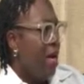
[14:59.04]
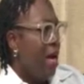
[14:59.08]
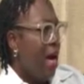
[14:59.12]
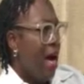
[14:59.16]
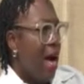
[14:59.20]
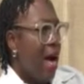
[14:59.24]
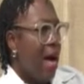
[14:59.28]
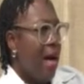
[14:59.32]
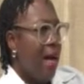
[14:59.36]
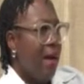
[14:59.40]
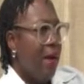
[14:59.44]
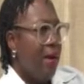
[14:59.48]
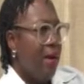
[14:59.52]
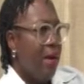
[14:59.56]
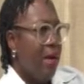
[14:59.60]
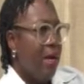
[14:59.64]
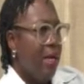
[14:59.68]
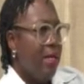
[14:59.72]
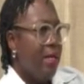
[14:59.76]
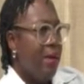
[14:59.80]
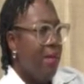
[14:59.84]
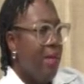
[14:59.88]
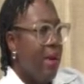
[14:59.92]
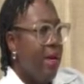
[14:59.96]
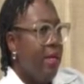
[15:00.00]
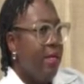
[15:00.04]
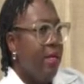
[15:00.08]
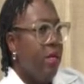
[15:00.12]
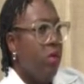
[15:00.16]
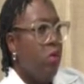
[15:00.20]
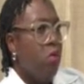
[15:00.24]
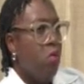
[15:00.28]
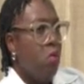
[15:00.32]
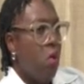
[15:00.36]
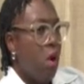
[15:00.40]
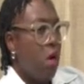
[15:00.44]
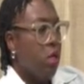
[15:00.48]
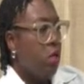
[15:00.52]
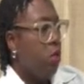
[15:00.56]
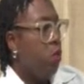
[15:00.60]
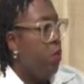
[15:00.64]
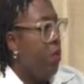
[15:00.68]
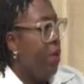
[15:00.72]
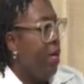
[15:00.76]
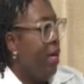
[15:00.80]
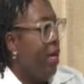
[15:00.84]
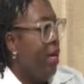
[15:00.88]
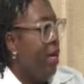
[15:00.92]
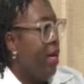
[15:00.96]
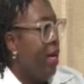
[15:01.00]
and it's amazing what
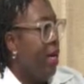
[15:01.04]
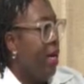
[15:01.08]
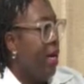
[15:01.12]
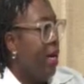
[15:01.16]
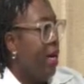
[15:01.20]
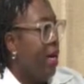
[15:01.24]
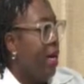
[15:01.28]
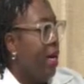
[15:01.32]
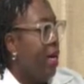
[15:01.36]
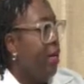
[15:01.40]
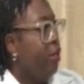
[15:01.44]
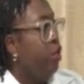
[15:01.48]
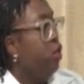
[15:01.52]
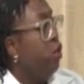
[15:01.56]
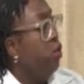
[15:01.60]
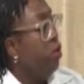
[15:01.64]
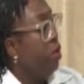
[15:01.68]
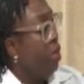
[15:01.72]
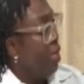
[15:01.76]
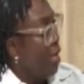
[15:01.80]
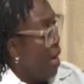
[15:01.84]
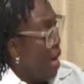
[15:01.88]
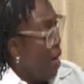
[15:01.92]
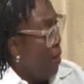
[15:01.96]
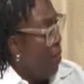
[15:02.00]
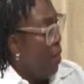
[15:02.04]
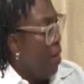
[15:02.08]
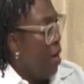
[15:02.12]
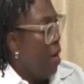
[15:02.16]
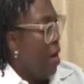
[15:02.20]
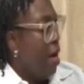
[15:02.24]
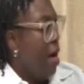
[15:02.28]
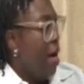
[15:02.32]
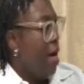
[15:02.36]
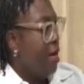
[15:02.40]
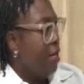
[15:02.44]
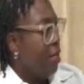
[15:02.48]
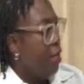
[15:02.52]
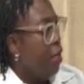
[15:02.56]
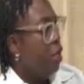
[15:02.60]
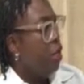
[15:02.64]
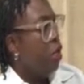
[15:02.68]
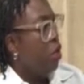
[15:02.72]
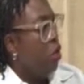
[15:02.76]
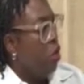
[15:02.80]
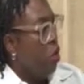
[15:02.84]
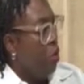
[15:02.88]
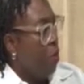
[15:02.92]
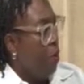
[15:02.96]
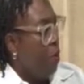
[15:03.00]
we can do together as a
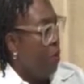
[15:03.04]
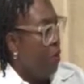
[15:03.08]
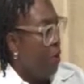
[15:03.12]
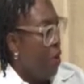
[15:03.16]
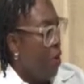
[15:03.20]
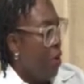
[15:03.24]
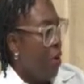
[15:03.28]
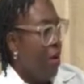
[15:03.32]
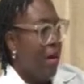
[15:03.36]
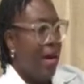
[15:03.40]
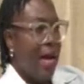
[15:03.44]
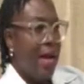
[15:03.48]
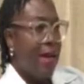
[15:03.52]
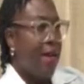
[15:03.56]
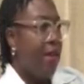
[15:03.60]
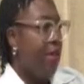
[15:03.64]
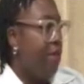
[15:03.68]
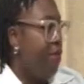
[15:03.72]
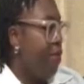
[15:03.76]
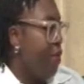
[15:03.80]
group. Unlike